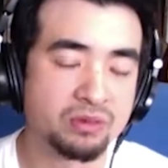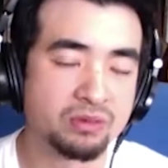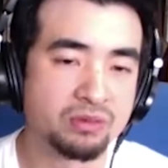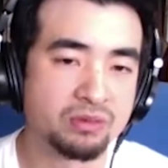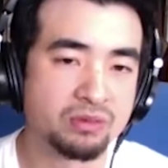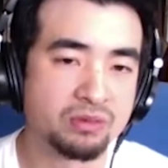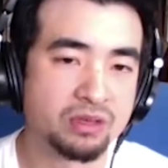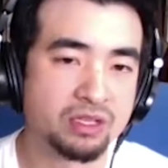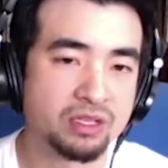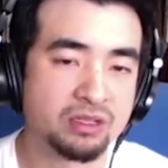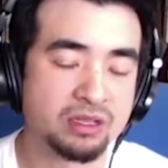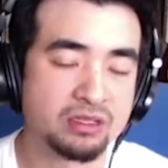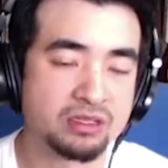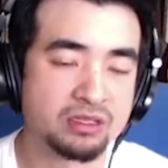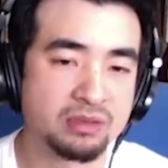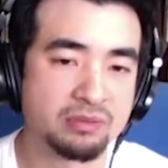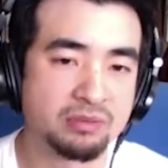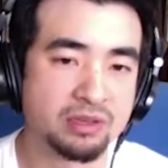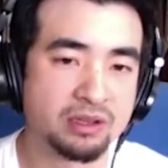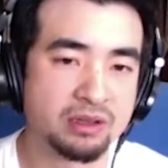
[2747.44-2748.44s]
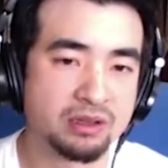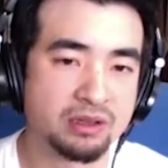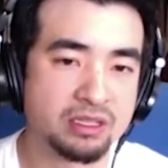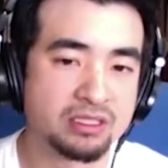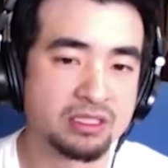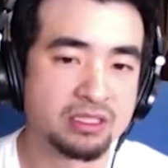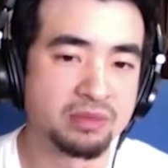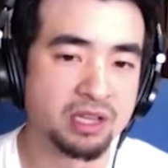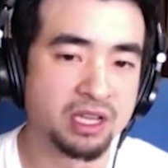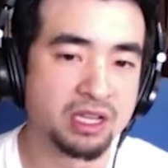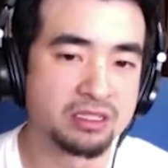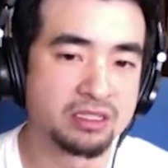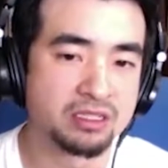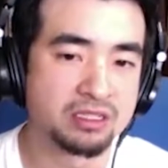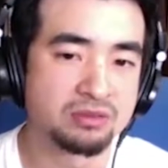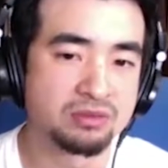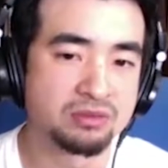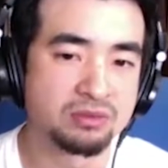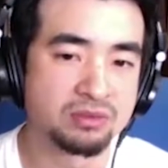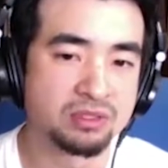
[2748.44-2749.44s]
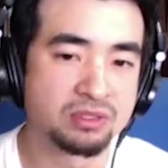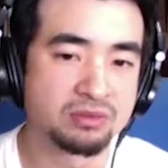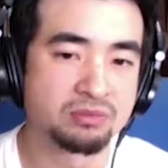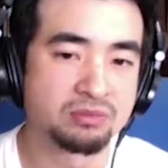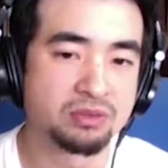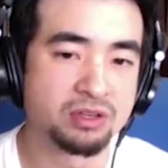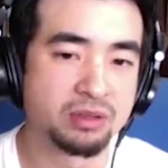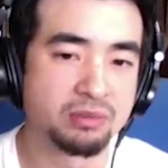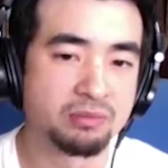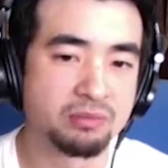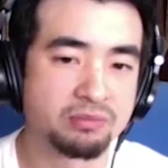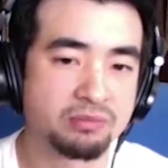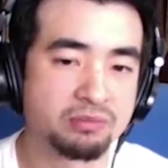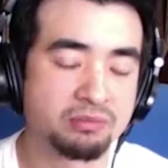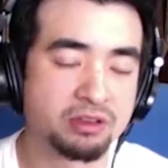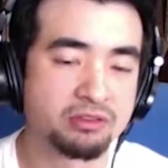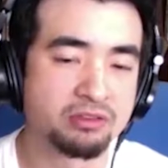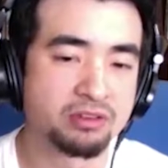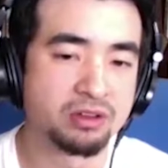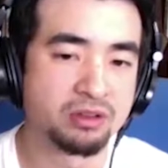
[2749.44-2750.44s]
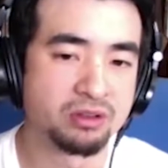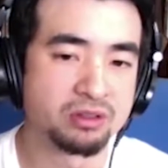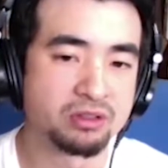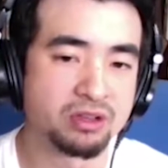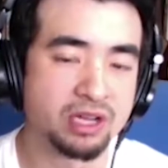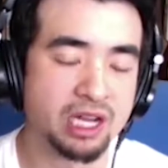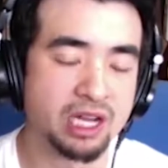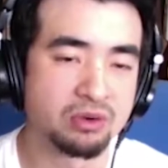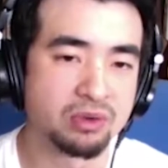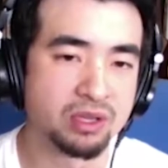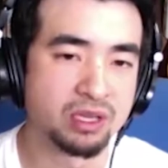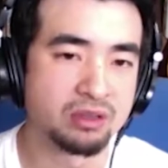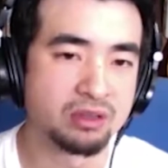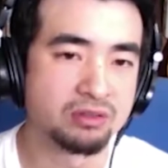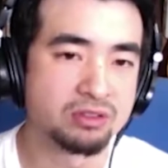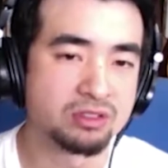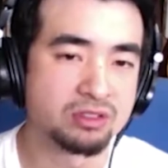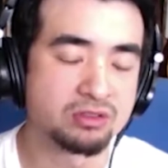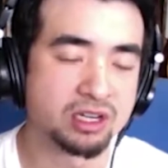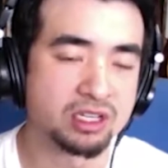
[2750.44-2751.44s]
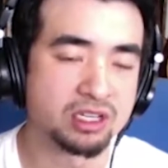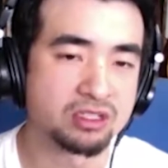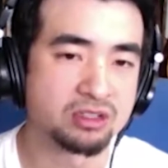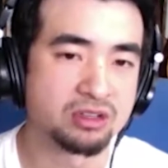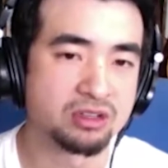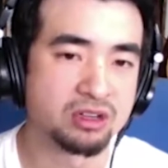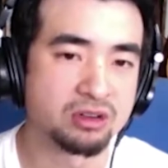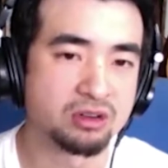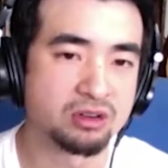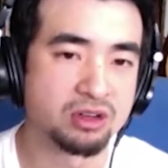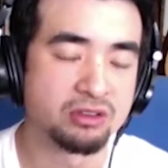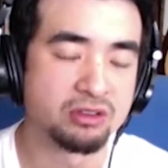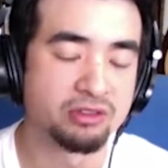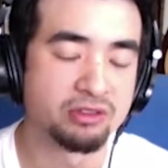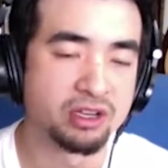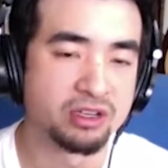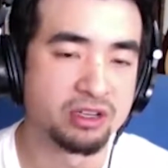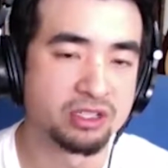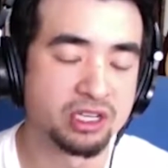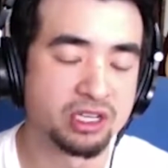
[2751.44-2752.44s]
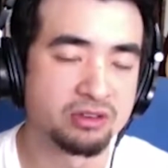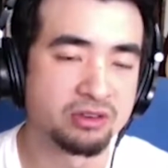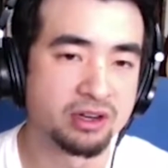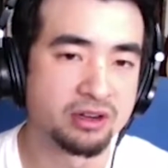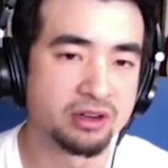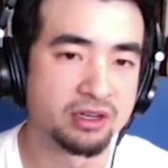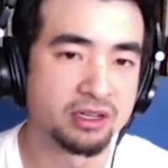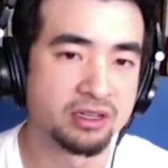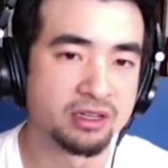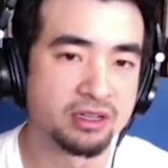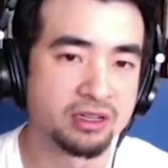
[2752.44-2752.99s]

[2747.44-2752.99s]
in some cases was pretty pivotal to how we structured our creative energy around.